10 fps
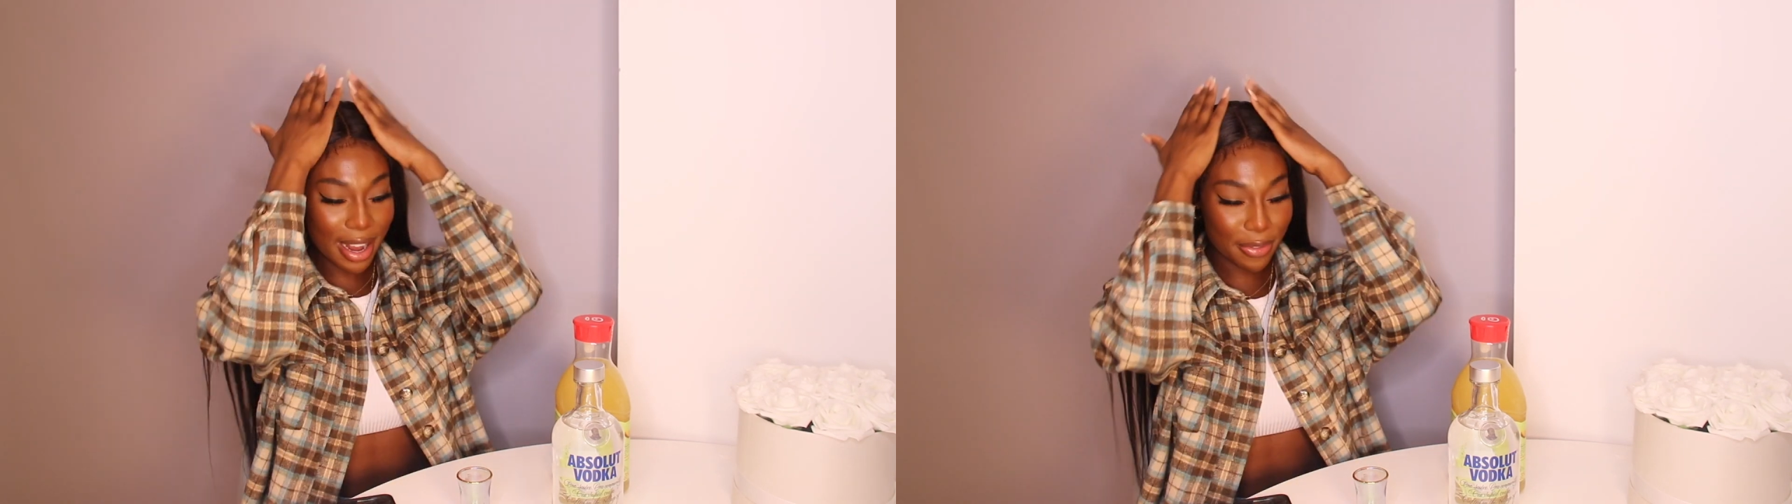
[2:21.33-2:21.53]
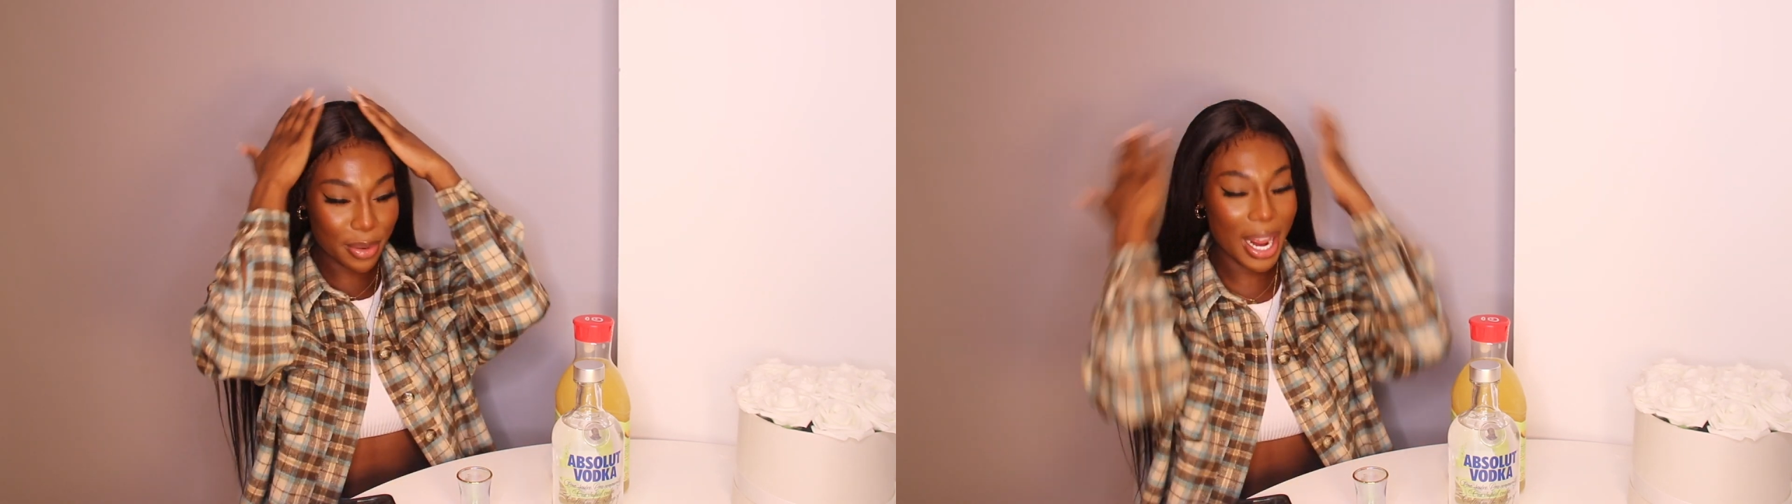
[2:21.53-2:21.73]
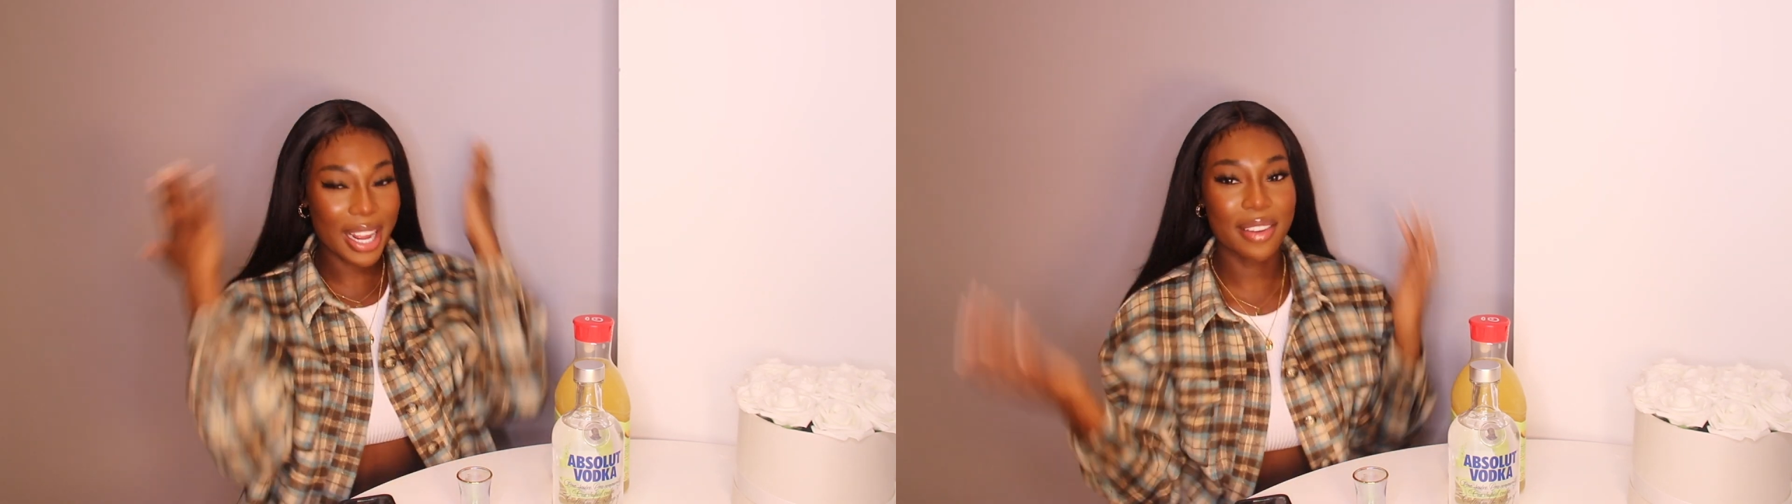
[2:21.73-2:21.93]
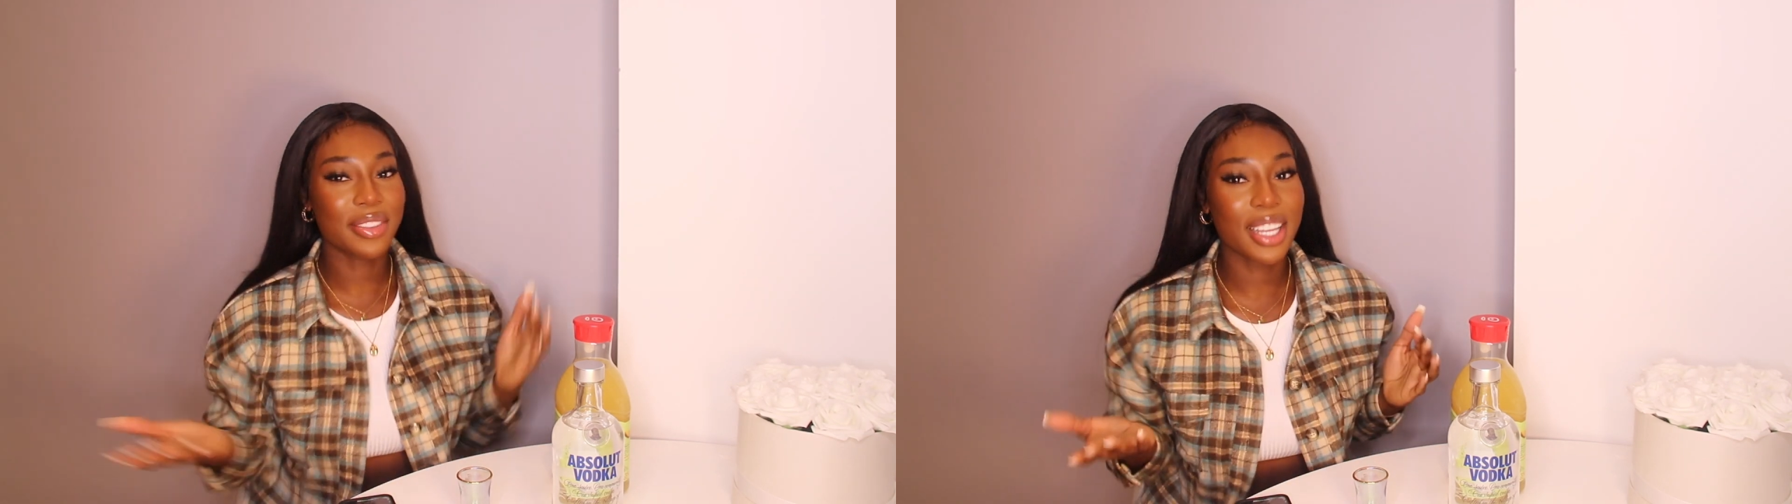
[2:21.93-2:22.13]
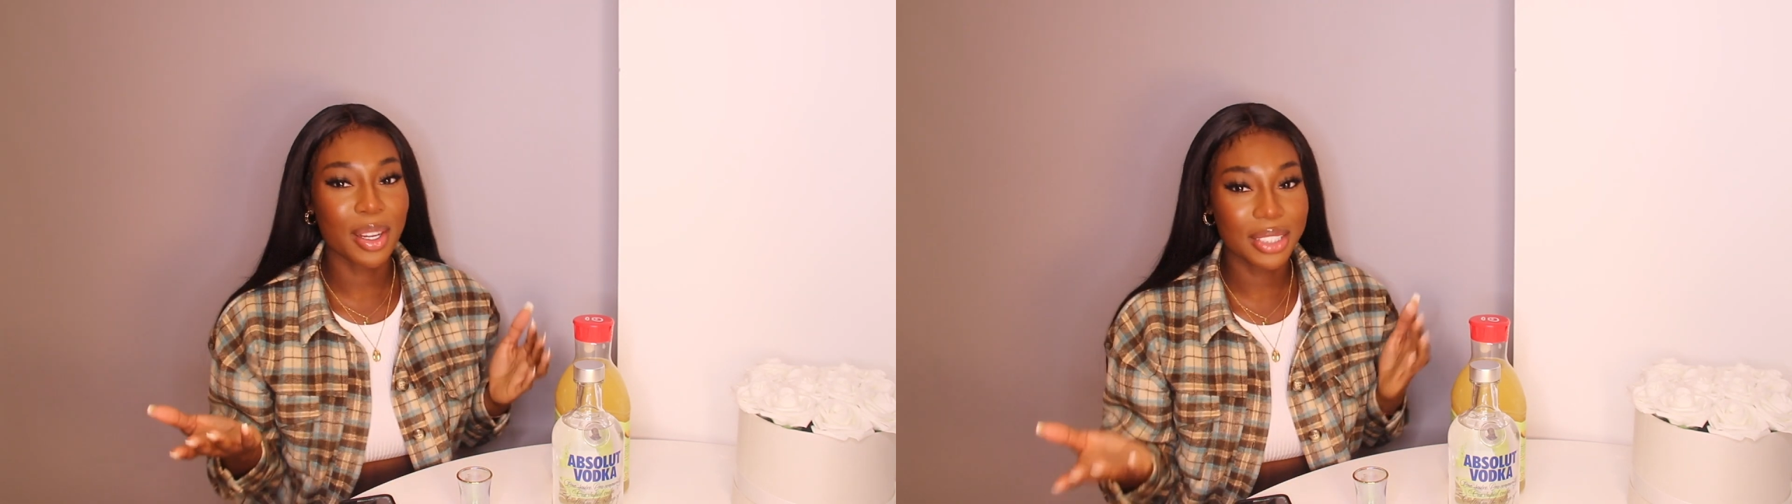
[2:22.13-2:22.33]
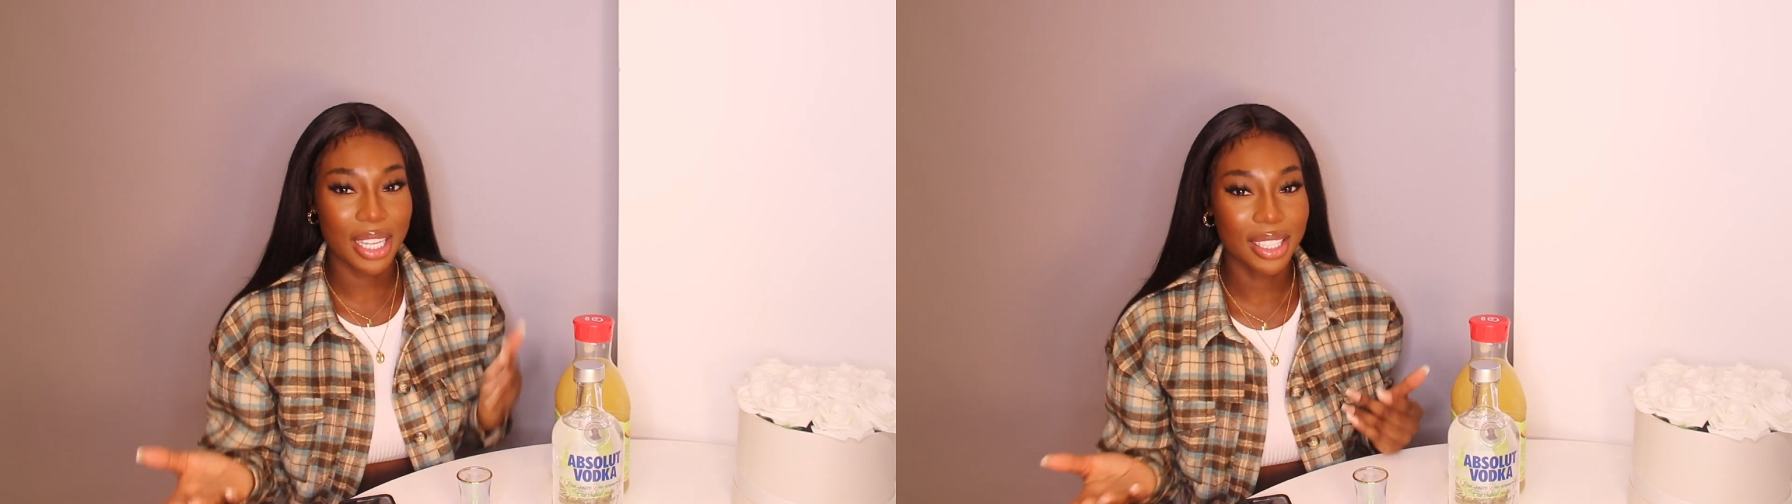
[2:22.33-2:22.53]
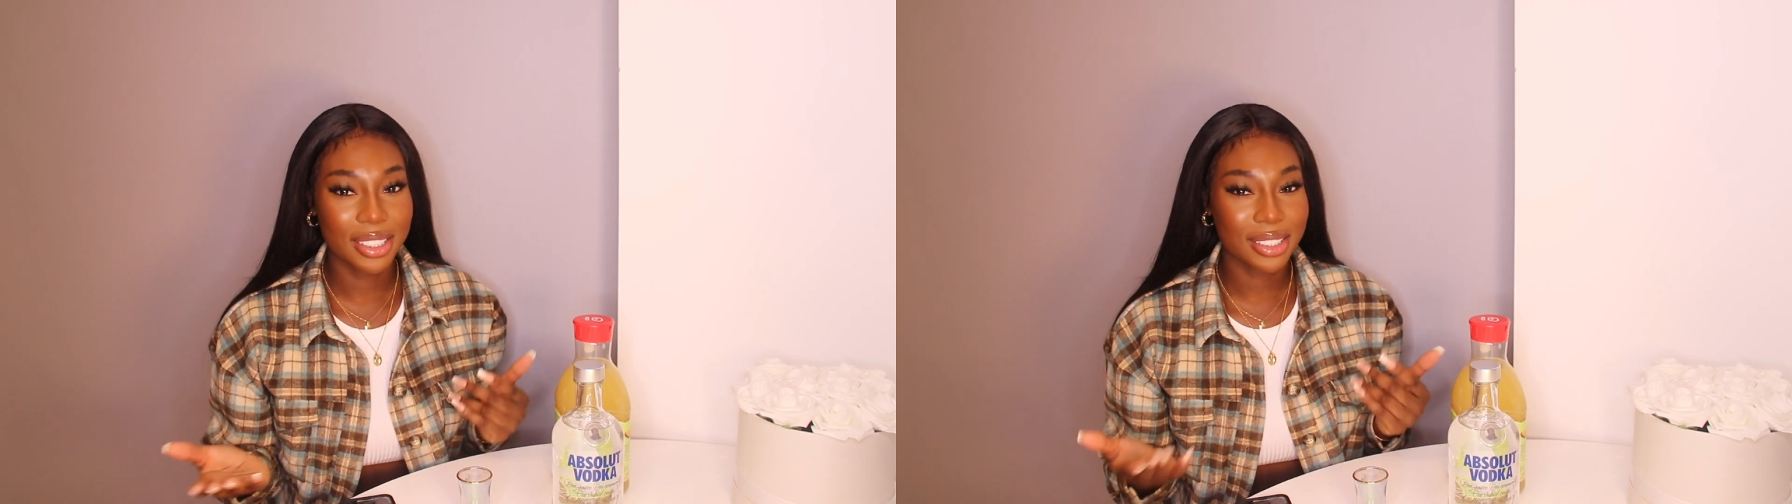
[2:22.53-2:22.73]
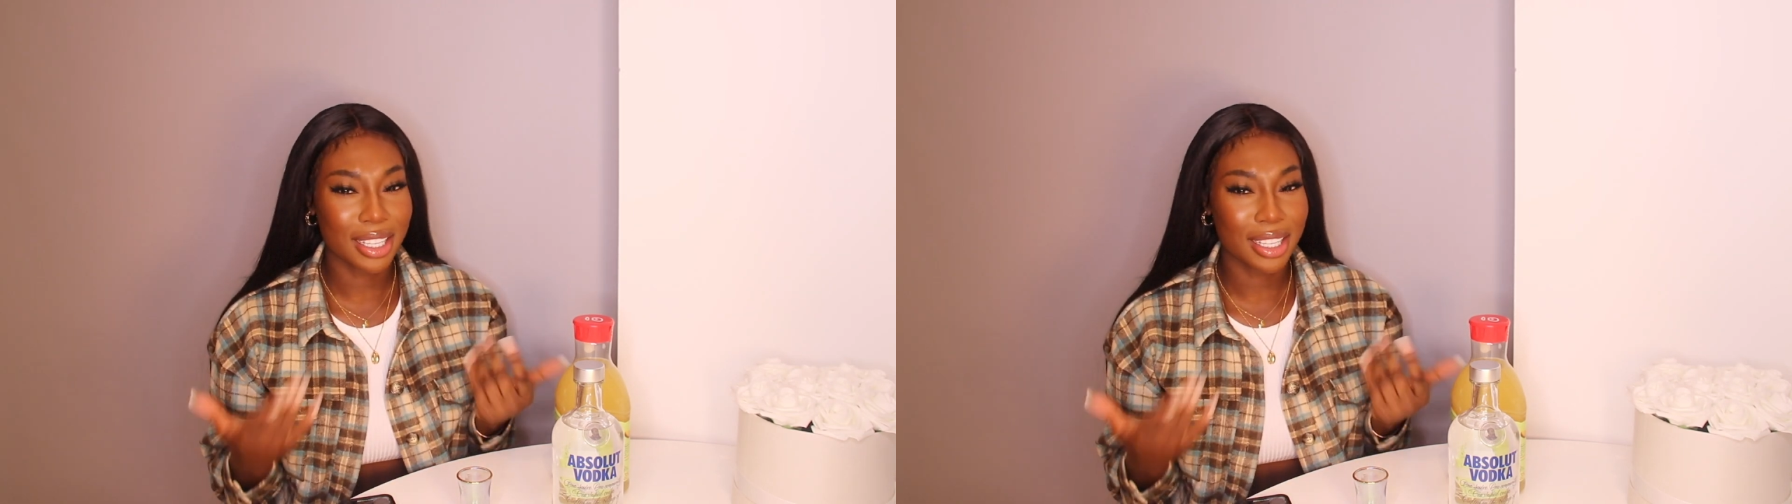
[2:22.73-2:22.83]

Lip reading: And I feel like every girl does.